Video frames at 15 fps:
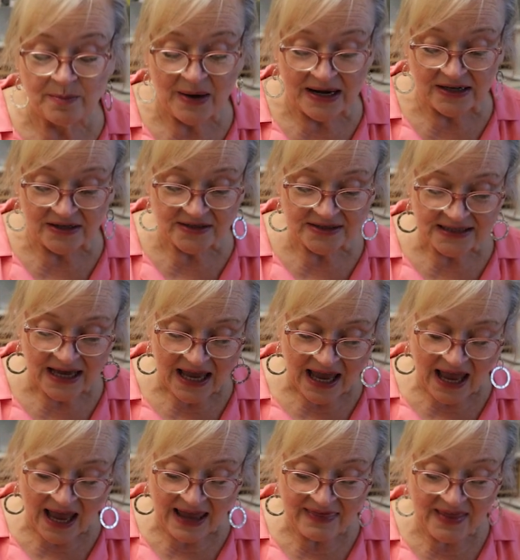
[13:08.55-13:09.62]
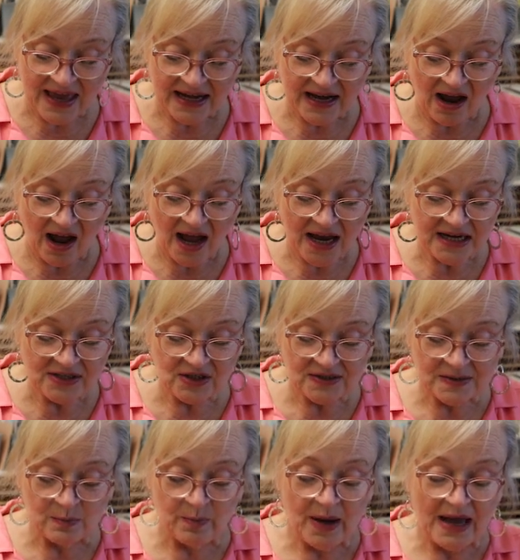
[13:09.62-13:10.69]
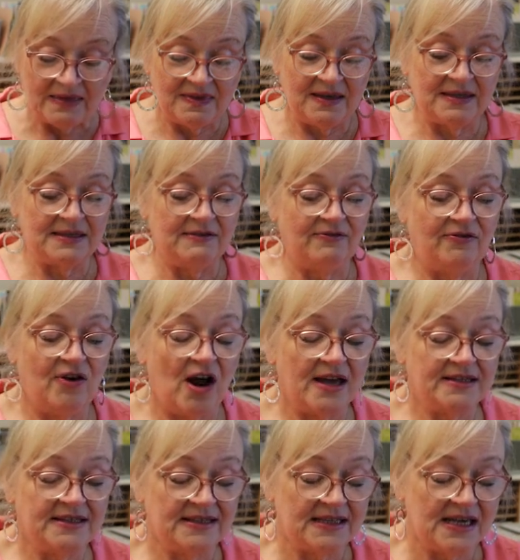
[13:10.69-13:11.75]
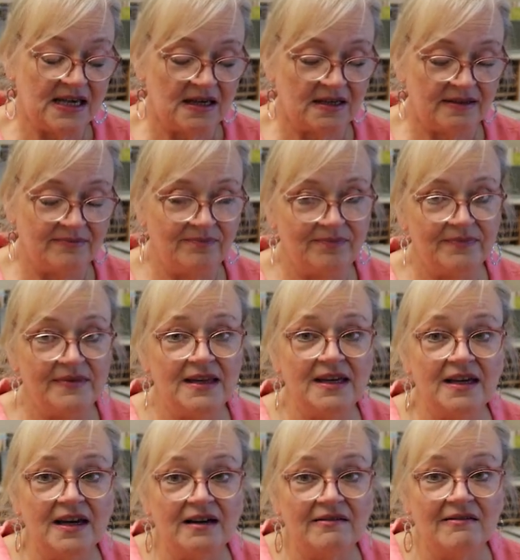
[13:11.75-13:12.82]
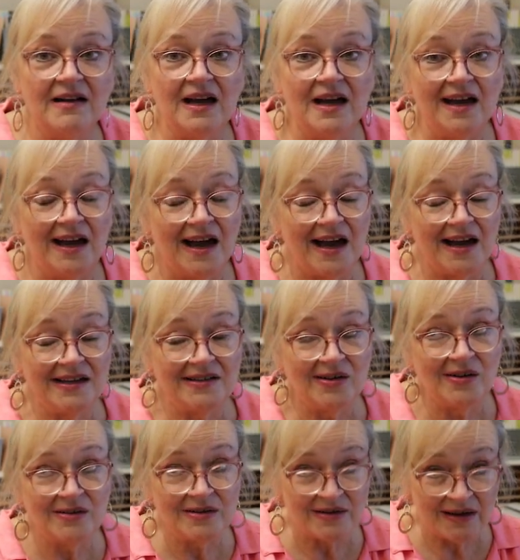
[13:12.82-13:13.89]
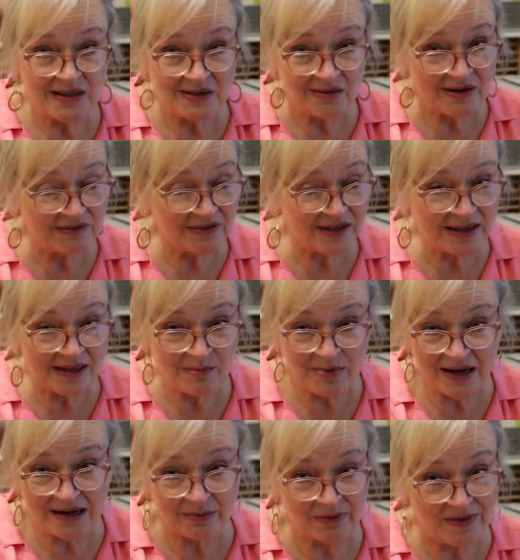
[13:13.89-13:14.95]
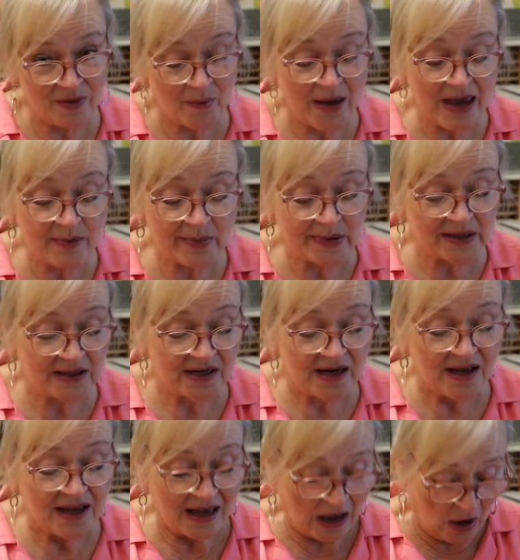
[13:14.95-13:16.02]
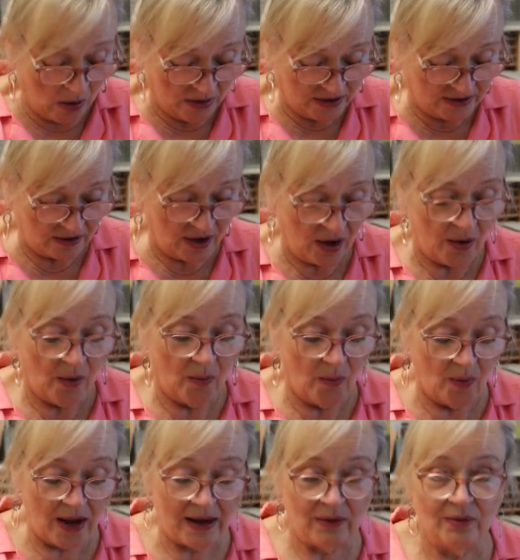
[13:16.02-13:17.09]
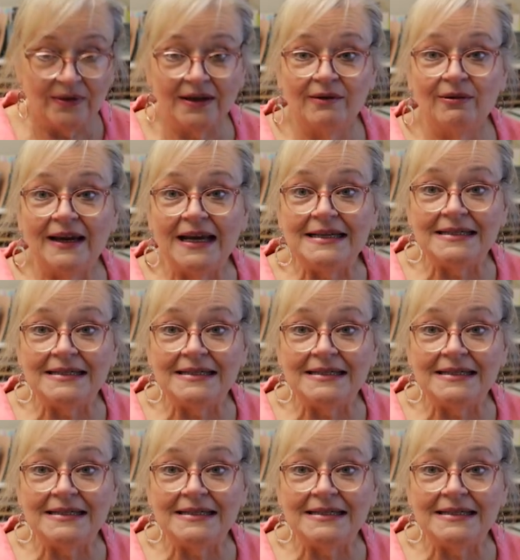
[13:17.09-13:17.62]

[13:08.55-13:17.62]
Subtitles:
Butters, and then I just bought this frosting. You know, I told you I do everything better with paper. Whoa, look what I